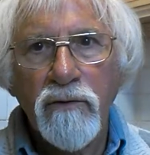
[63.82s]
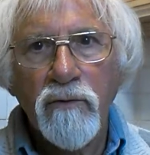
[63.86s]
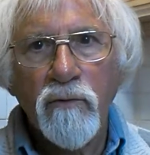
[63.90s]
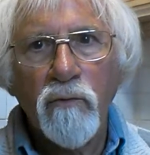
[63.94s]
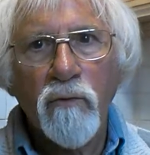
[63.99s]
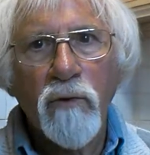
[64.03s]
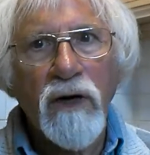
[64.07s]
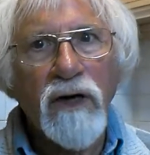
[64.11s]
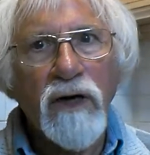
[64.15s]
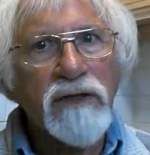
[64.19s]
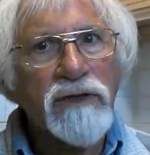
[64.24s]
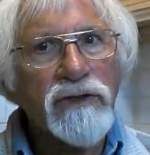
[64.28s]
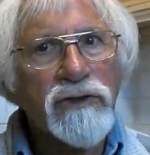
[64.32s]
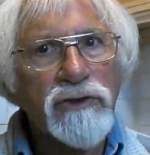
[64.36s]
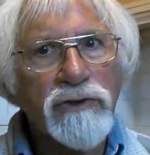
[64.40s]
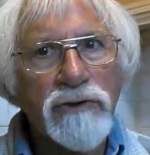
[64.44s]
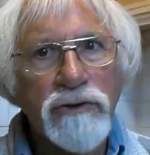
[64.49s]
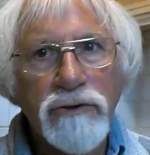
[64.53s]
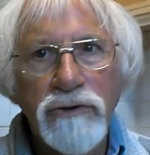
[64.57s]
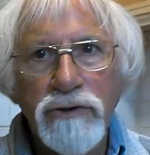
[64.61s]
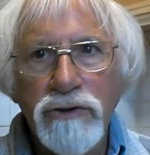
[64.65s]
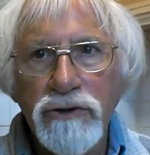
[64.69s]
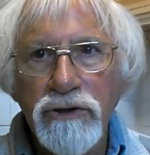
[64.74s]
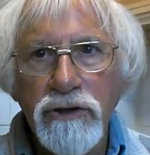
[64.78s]
Why
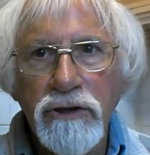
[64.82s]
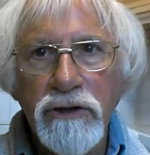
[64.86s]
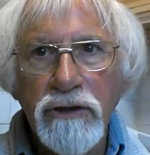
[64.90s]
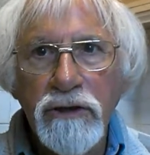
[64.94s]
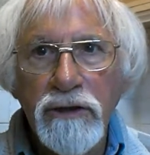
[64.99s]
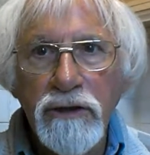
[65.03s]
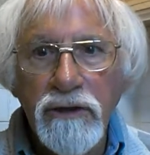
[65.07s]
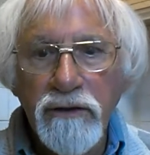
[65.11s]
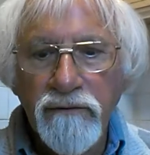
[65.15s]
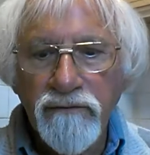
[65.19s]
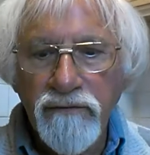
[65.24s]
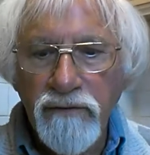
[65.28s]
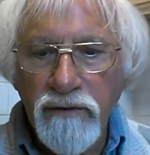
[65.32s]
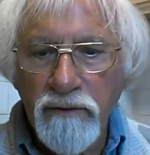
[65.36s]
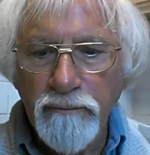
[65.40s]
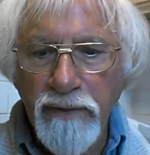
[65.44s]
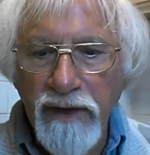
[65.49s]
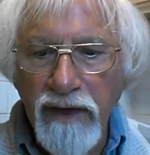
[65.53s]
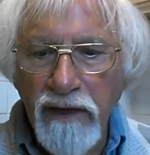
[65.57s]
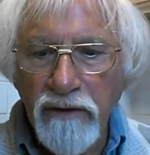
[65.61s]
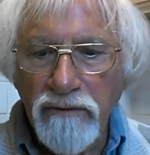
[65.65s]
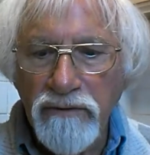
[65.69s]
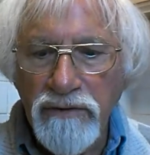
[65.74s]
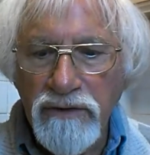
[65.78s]
should she give her
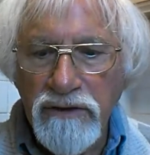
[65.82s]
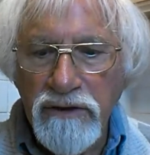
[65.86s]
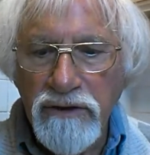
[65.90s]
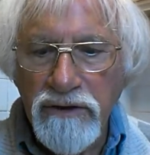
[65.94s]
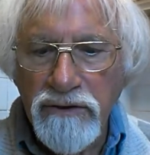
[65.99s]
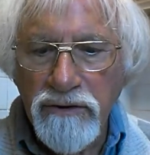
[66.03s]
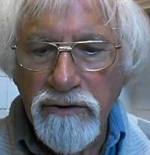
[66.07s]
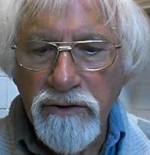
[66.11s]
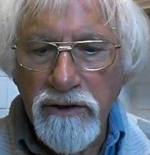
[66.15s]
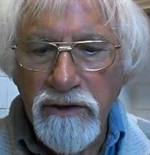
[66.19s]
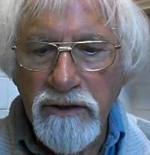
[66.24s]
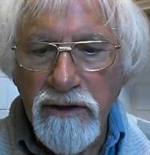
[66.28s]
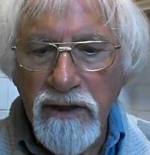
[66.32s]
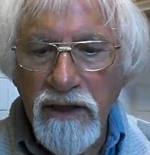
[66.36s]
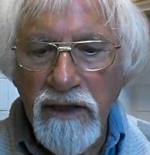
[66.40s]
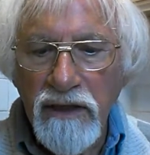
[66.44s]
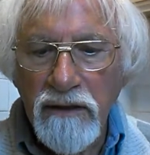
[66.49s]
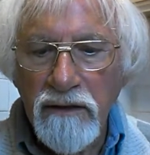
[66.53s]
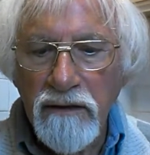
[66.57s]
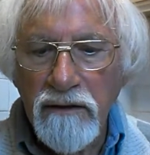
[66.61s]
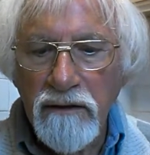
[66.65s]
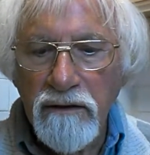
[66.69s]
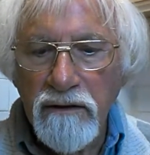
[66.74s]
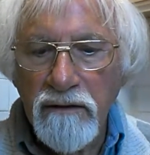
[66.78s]
bounty to the
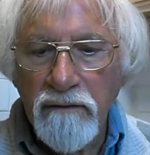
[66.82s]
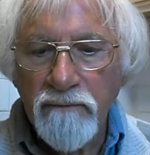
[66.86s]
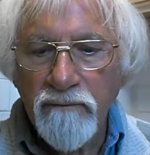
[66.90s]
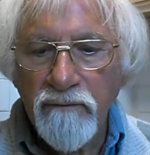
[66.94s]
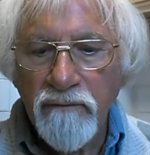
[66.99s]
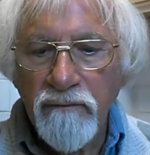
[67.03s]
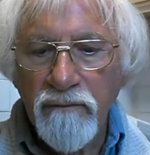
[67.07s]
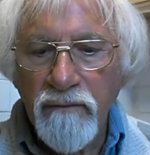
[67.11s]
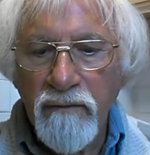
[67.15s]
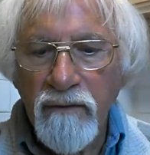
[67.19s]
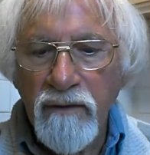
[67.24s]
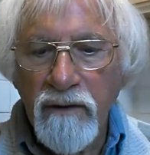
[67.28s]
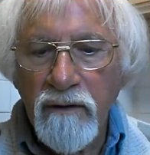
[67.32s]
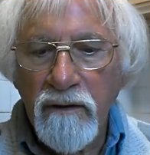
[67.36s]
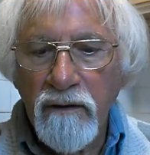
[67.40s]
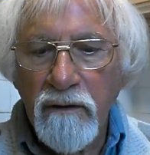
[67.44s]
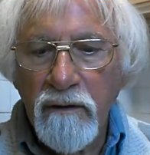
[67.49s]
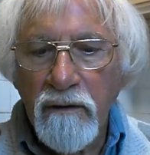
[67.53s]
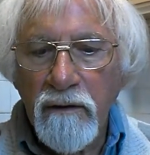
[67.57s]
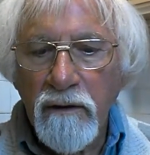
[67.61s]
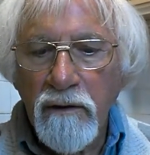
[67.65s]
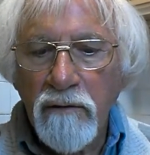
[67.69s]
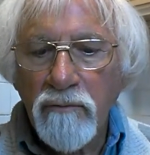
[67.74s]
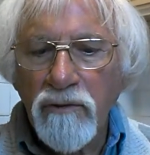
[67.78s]
dead?
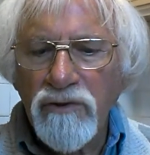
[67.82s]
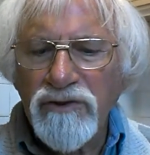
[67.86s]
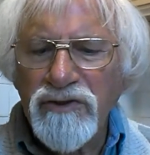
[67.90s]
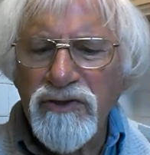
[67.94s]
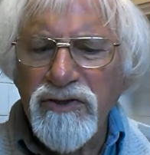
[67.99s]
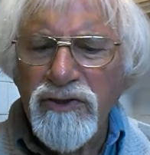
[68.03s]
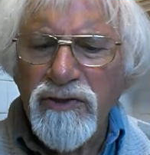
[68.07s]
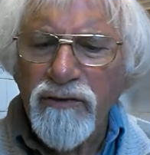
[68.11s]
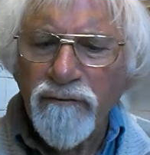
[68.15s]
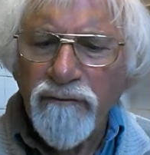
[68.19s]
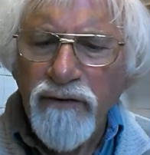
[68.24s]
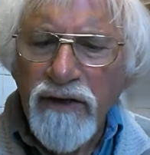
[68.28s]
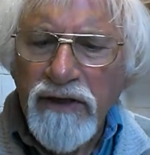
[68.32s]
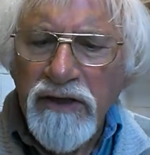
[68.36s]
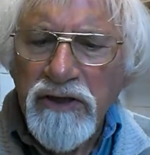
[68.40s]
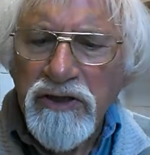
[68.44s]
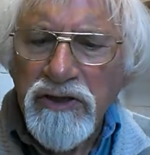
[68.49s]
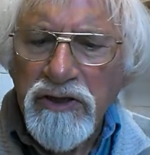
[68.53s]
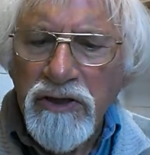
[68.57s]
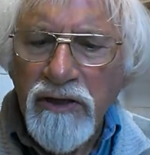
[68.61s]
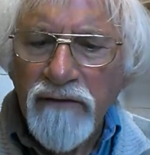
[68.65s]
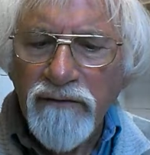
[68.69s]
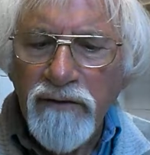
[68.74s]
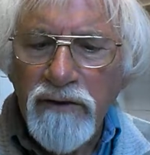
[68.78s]
What is
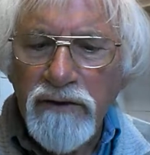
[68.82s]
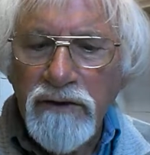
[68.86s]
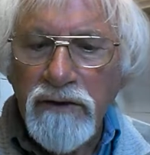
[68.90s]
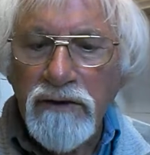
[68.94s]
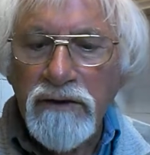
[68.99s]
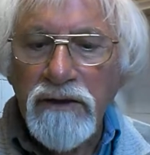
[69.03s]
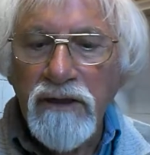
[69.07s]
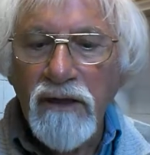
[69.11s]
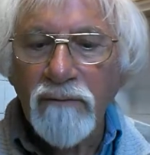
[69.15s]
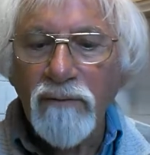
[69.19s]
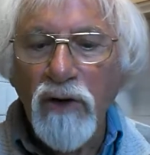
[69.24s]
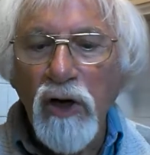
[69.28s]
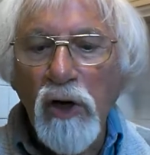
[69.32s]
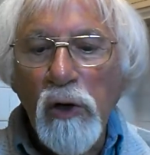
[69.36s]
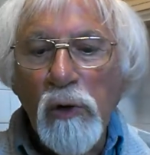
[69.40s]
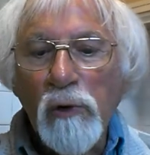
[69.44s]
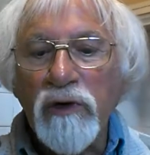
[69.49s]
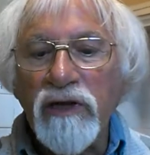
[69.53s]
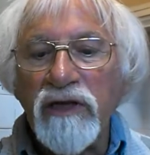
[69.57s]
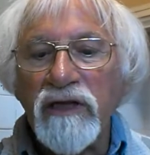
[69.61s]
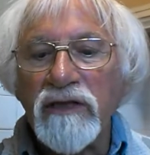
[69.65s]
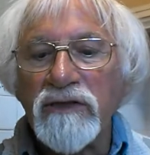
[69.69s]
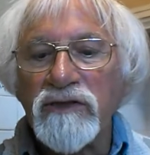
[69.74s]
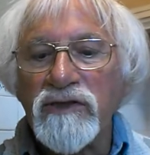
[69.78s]
divinity if it can come
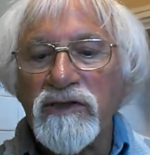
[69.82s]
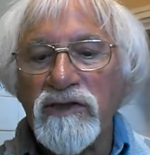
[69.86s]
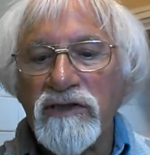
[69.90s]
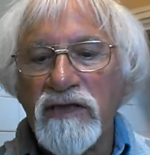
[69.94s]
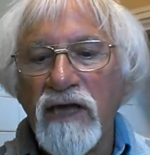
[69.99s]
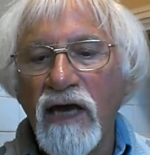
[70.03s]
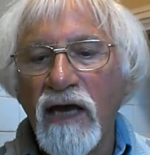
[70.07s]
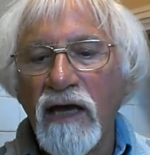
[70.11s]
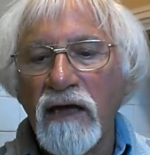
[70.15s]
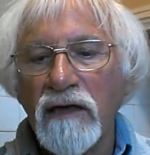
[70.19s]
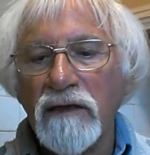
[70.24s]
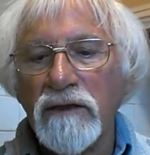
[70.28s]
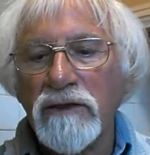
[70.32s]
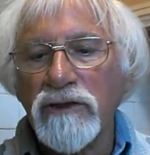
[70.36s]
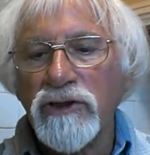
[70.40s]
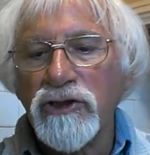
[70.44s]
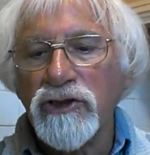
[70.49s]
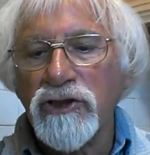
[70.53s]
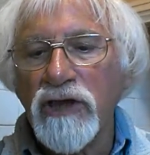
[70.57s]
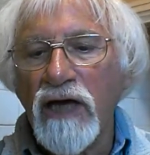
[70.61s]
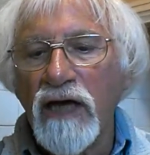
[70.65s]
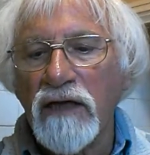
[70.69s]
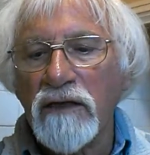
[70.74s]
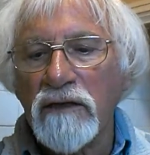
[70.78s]
only in silent
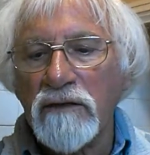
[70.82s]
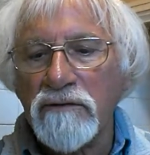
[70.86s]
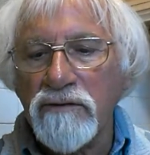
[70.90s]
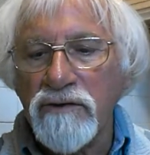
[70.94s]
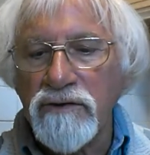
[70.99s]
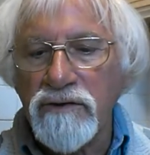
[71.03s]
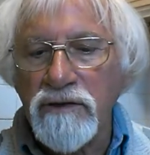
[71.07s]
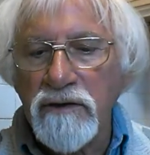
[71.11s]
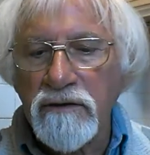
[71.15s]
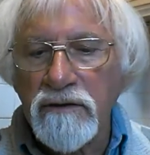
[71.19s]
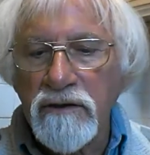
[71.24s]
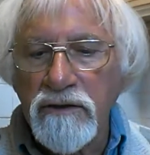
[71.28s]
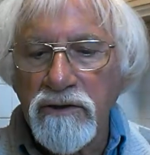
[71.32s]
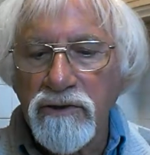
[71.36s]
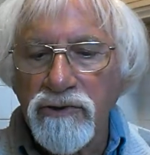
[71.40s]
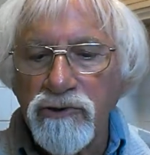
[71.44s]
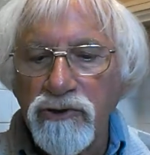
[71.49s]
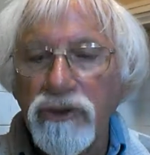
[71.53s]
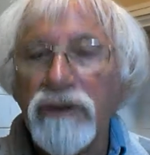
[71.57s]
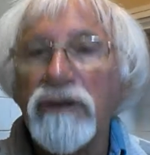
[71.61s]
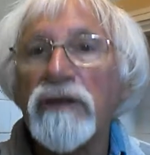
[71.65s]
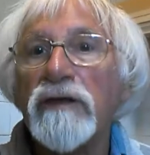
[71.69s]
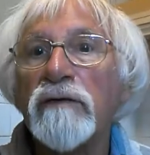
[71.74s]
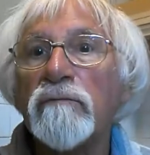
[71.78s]
shadows and in
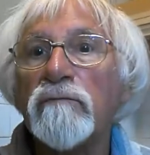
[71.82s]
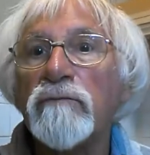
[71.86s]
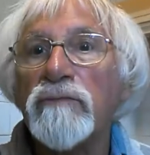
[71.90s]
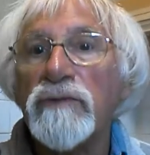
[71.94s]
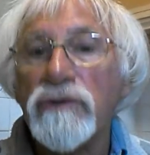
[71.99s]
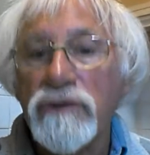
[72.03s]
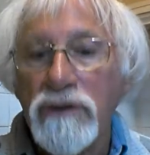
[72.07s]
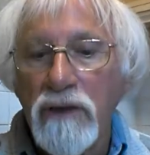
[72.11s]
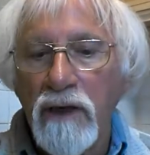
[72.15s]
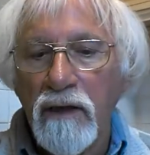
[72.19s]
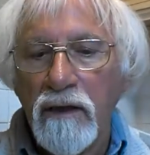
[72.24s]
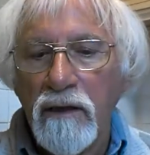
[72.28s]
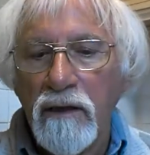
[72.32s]
dreams?